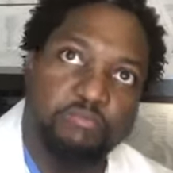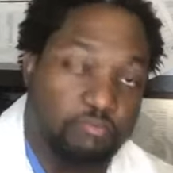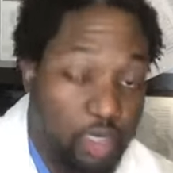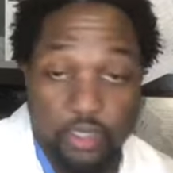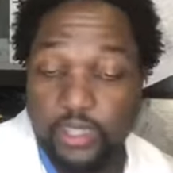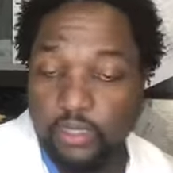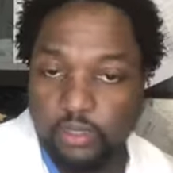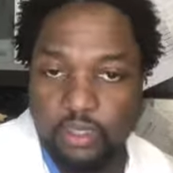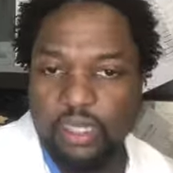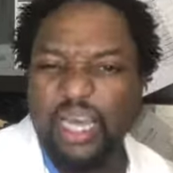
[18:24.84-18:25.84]

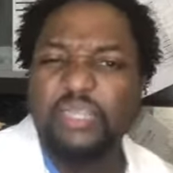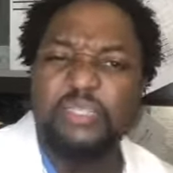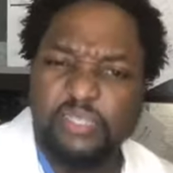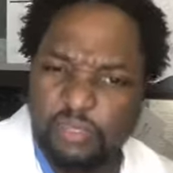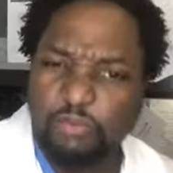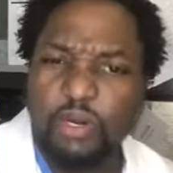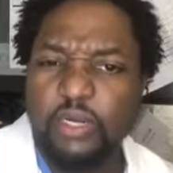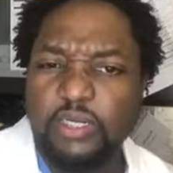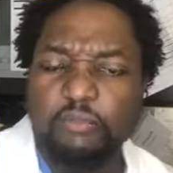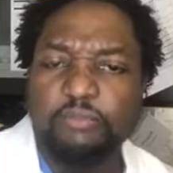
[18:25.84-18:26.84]
market. A lot of this is
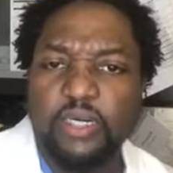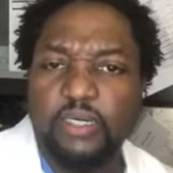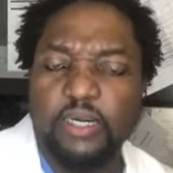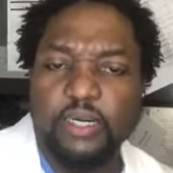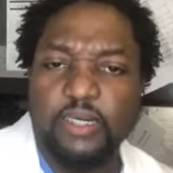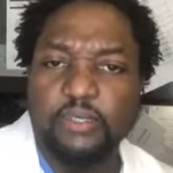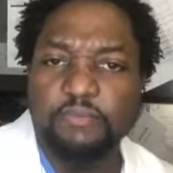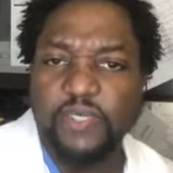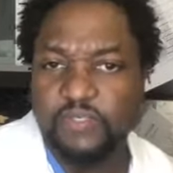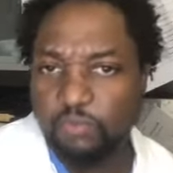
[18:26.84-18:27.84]
marketing, but
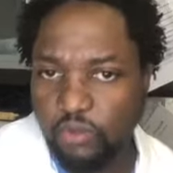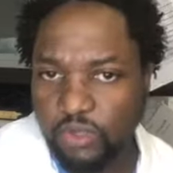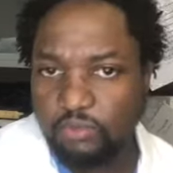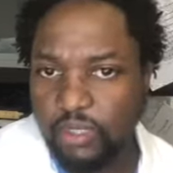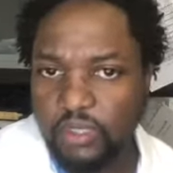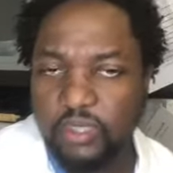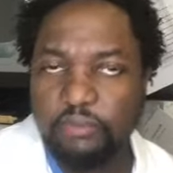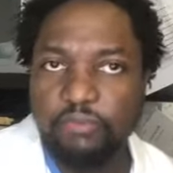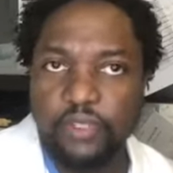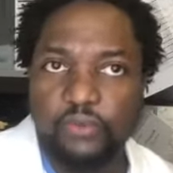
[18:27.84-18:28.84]
it's more than
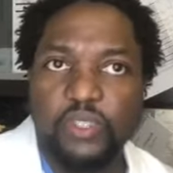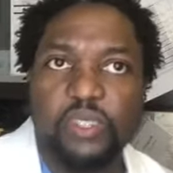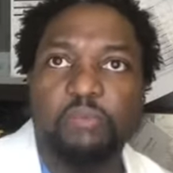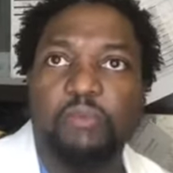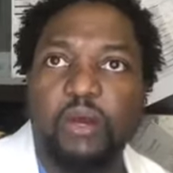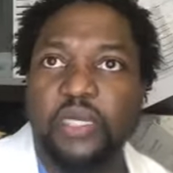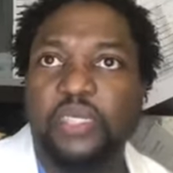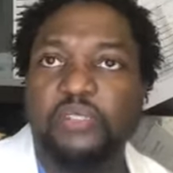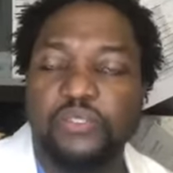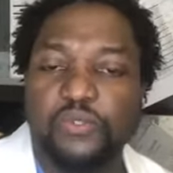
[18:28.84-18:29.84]
marketing, but really
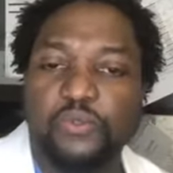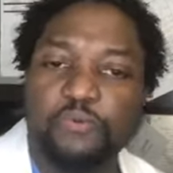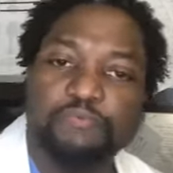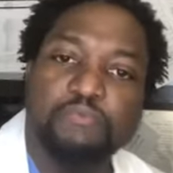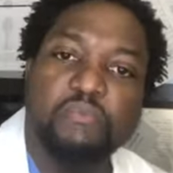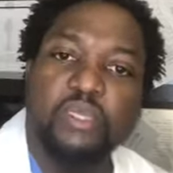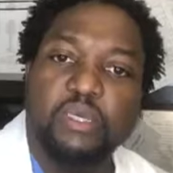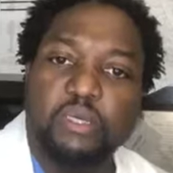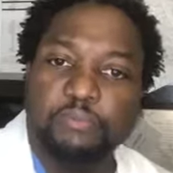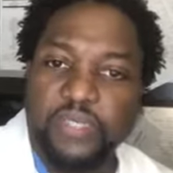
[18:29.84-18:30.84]
marketing to
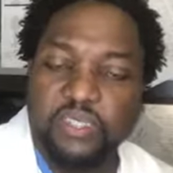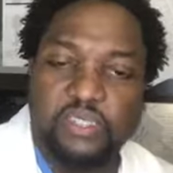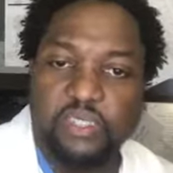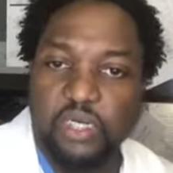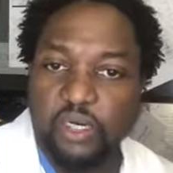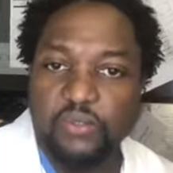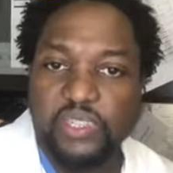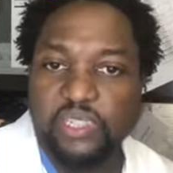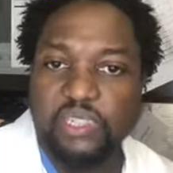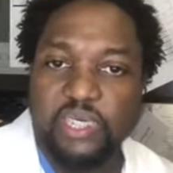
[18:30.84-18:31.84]
PT,
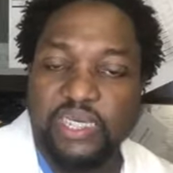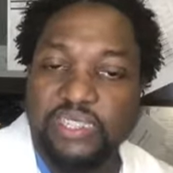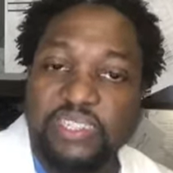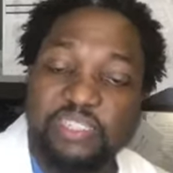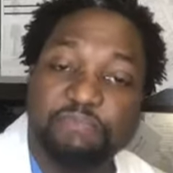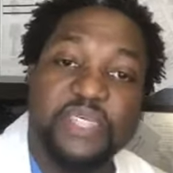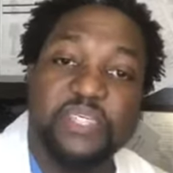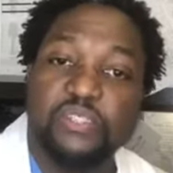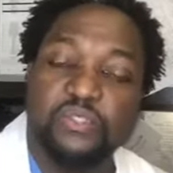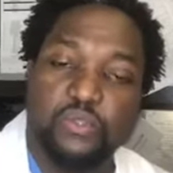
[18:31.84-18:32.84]
OT, and
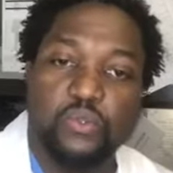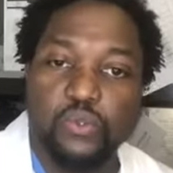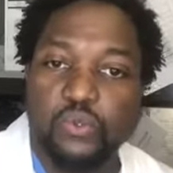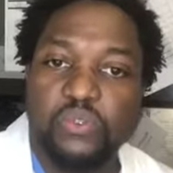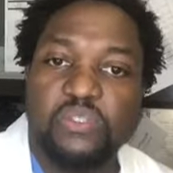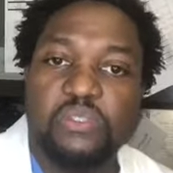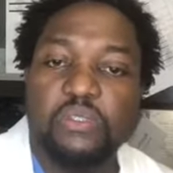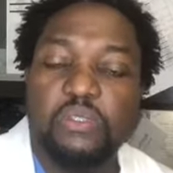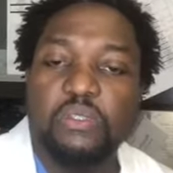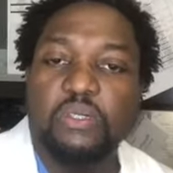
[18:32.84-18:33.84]
speech schools.
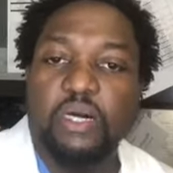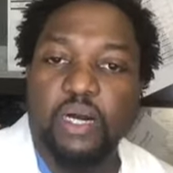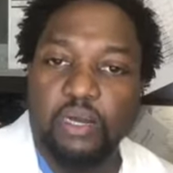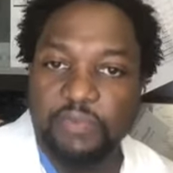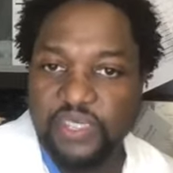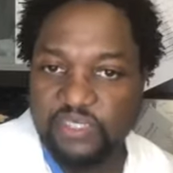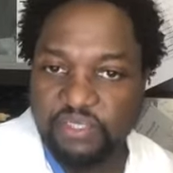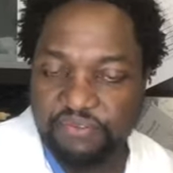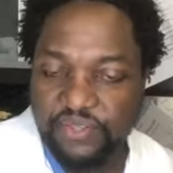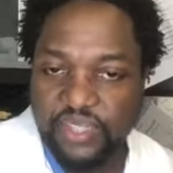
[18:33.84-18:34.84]
Because
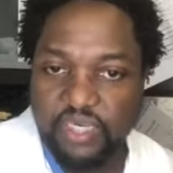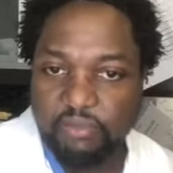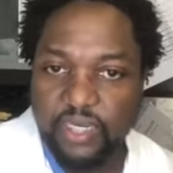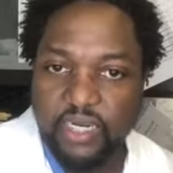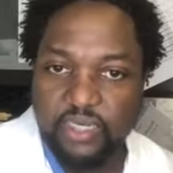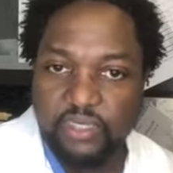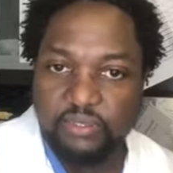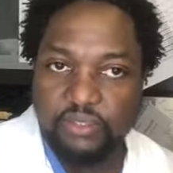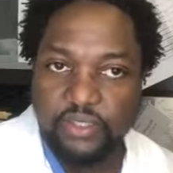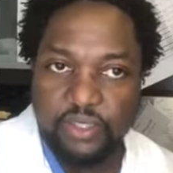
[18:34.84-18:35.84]
if you think about
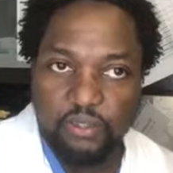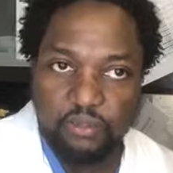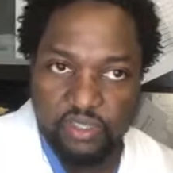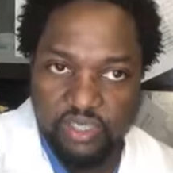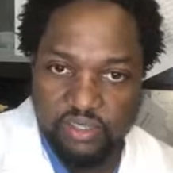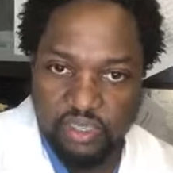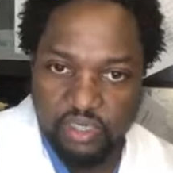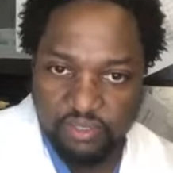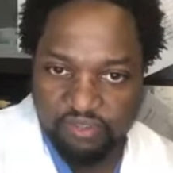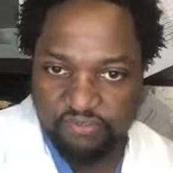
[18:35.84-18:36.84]
it, these are
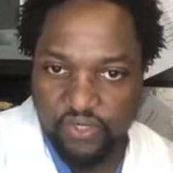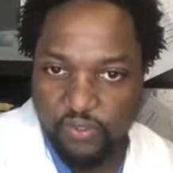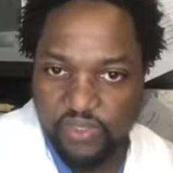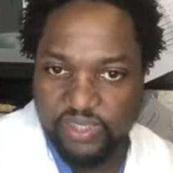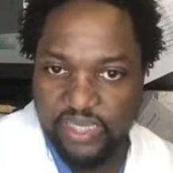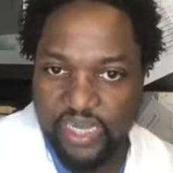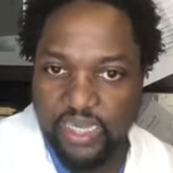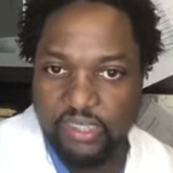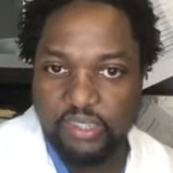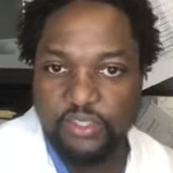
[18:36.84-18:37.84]
going to be the folks
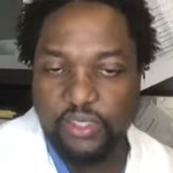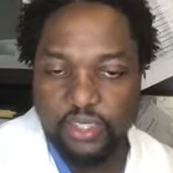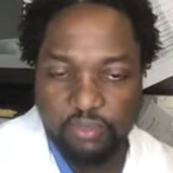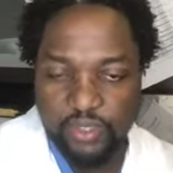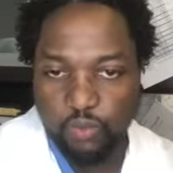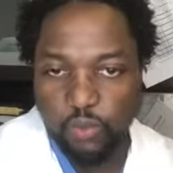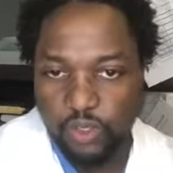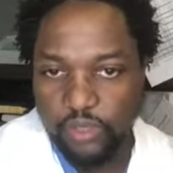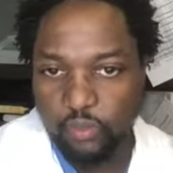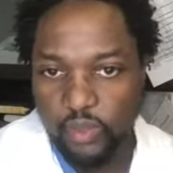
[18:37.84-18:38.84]
that you're going to be
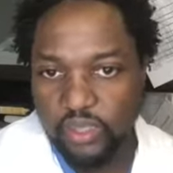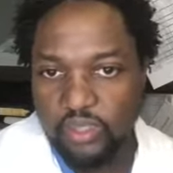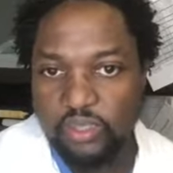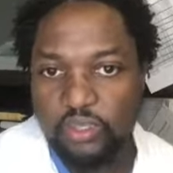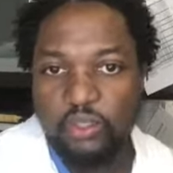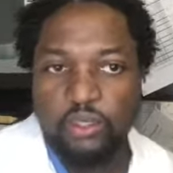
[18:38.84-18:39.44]
working with